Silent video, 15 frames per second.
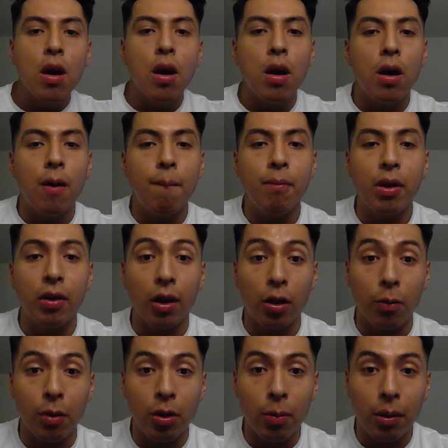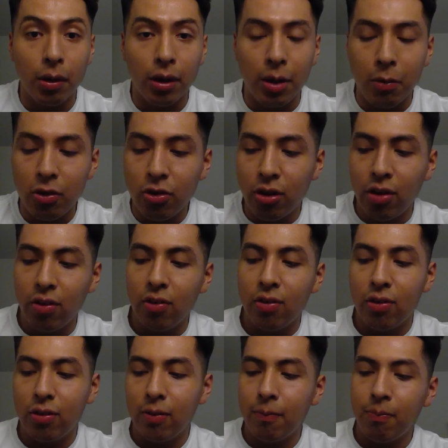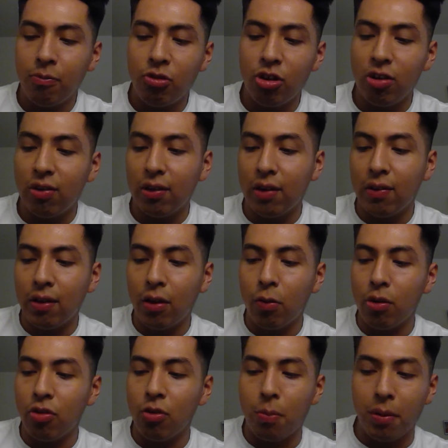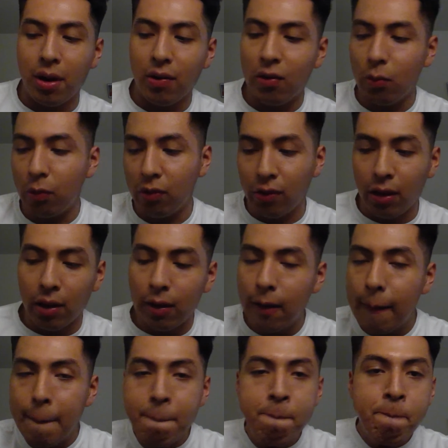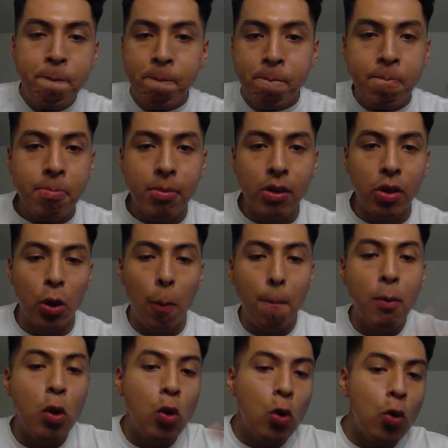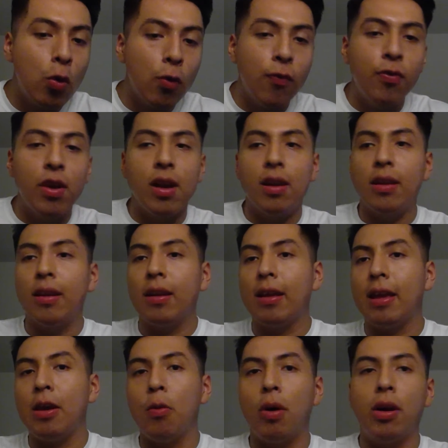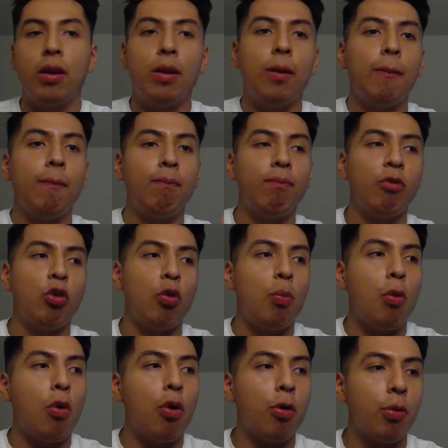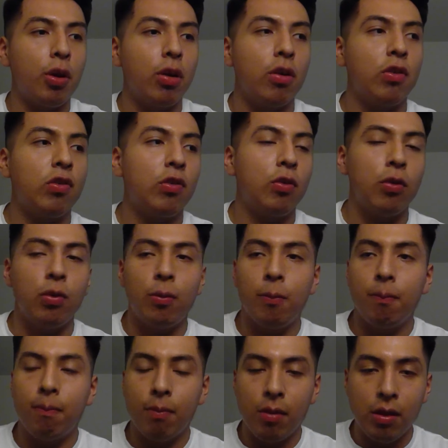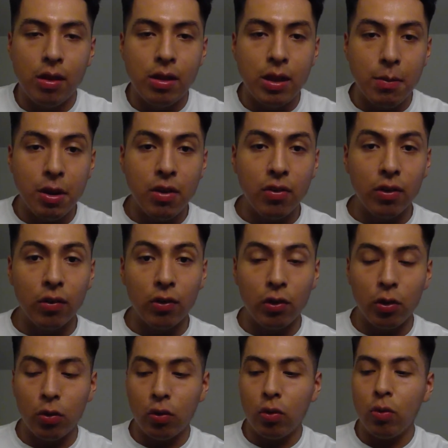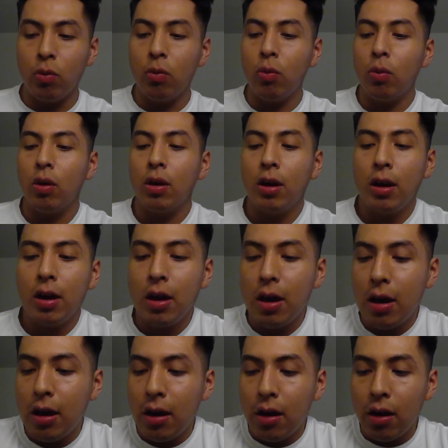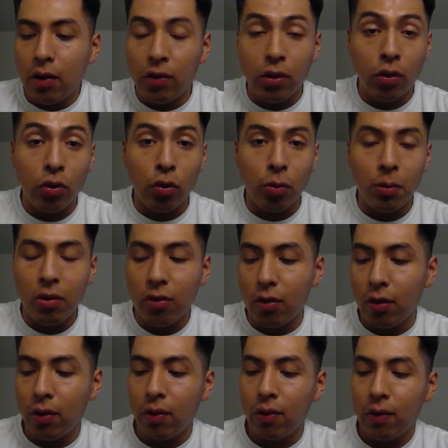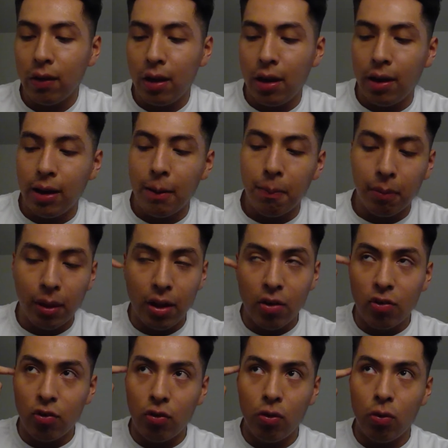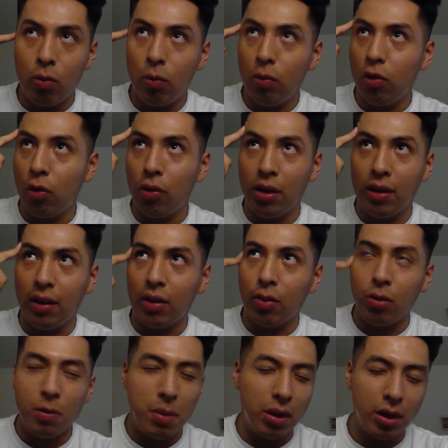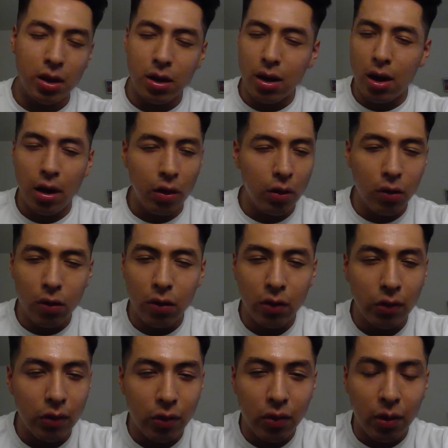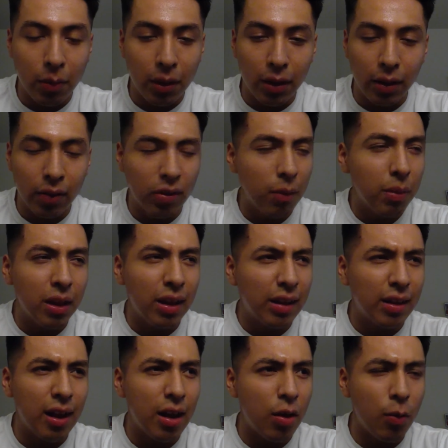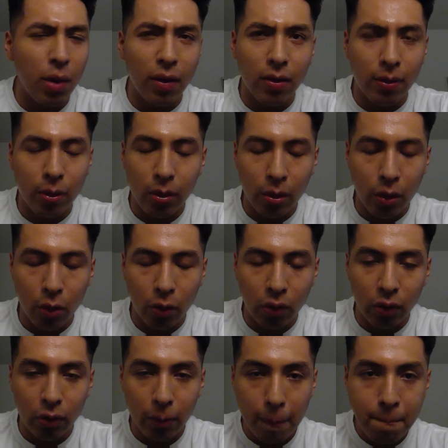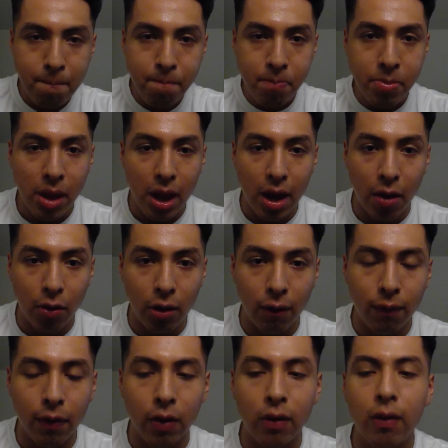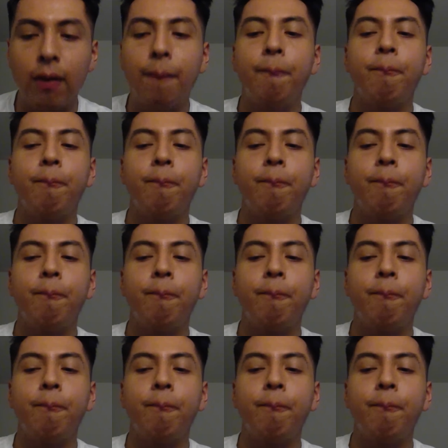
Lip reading: a documentary about climate change. she cites how Richard Branson was like, moved, and he wanted do more in regards to diminishing CO2 emissions, and he pledged to donate like $3 billion and something like that around that area fund,